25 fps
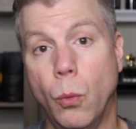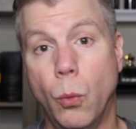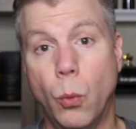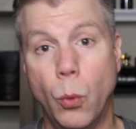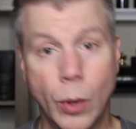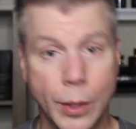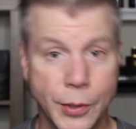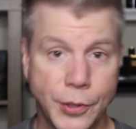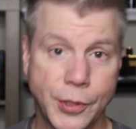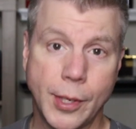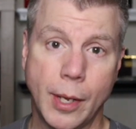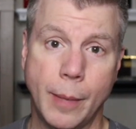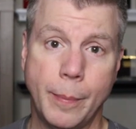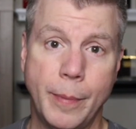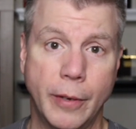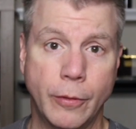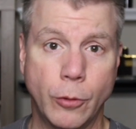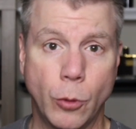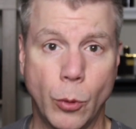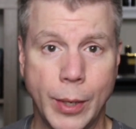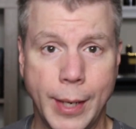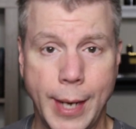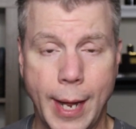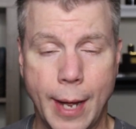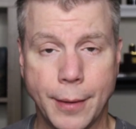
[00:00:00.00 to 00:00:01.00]
What's up
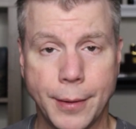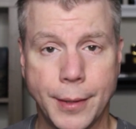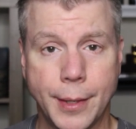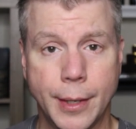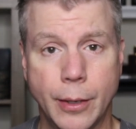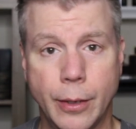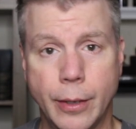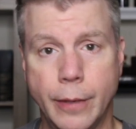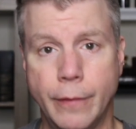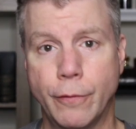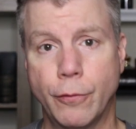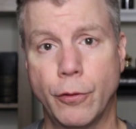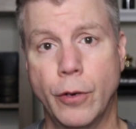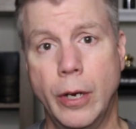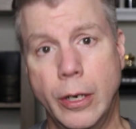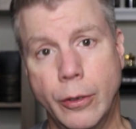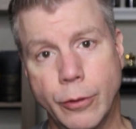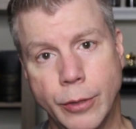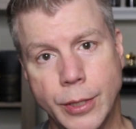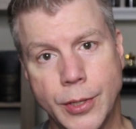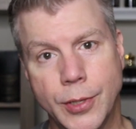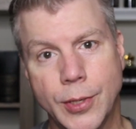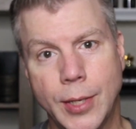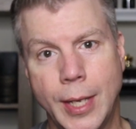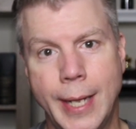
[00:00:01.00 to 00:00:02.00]
everyone out there in
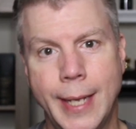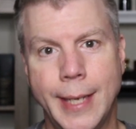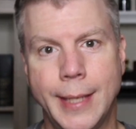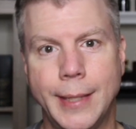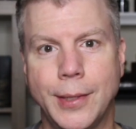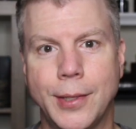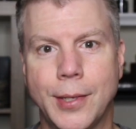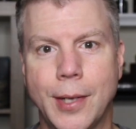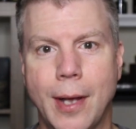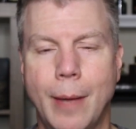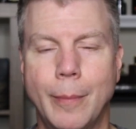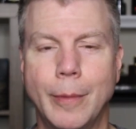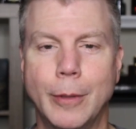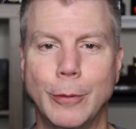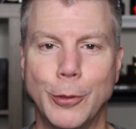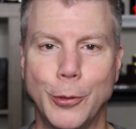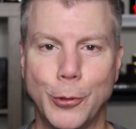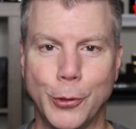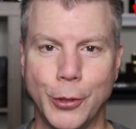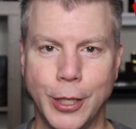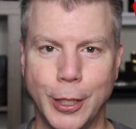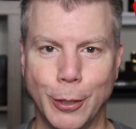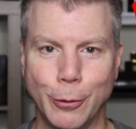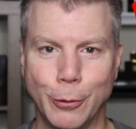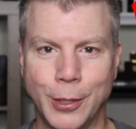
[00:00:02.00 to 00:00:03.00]
Fragrance Land? Tommy with
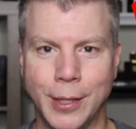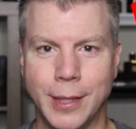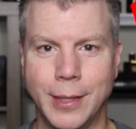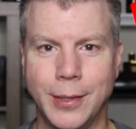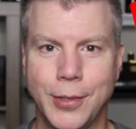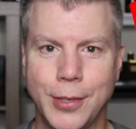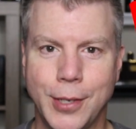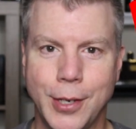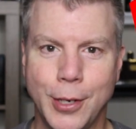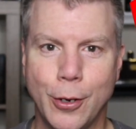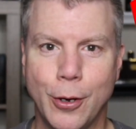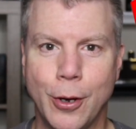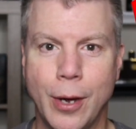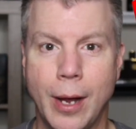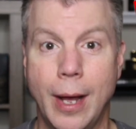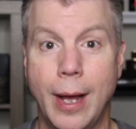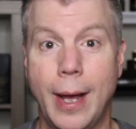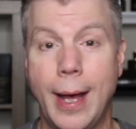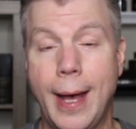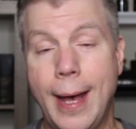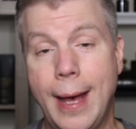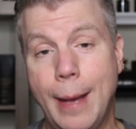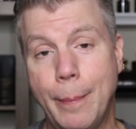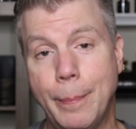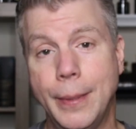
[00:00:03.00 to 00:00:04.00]
Studio Scents here.
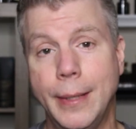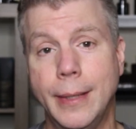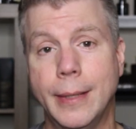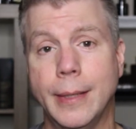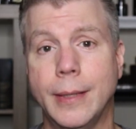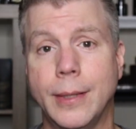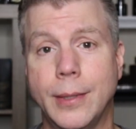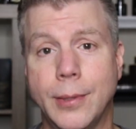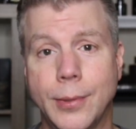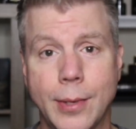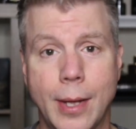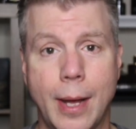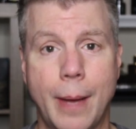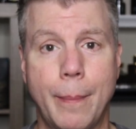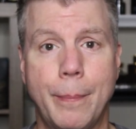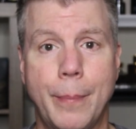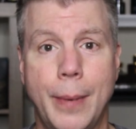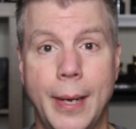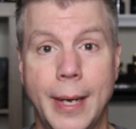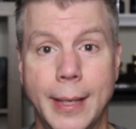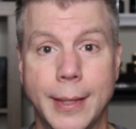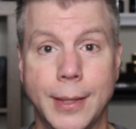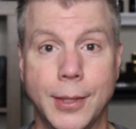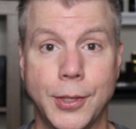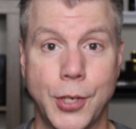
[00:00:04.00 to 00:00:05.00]
Happy that you stopped
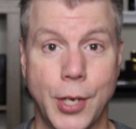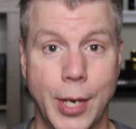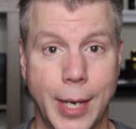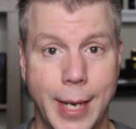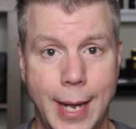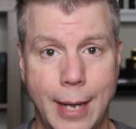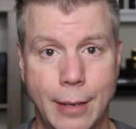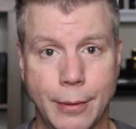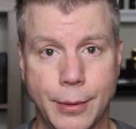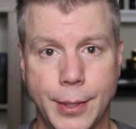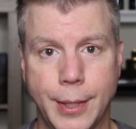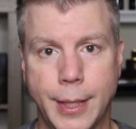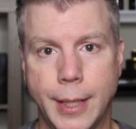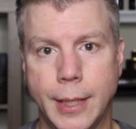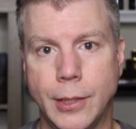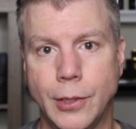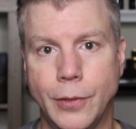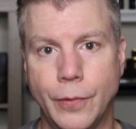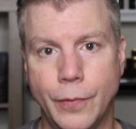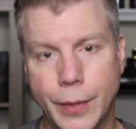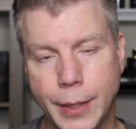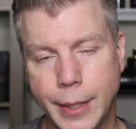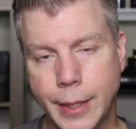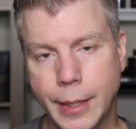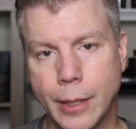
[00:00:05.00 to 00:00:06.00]
by to check out
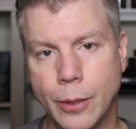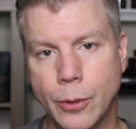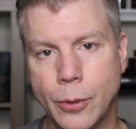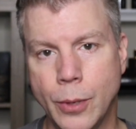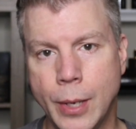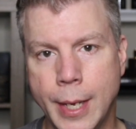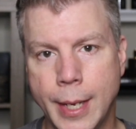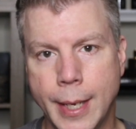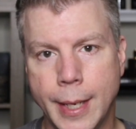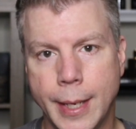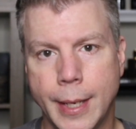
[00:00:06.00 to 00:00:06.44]
today's video.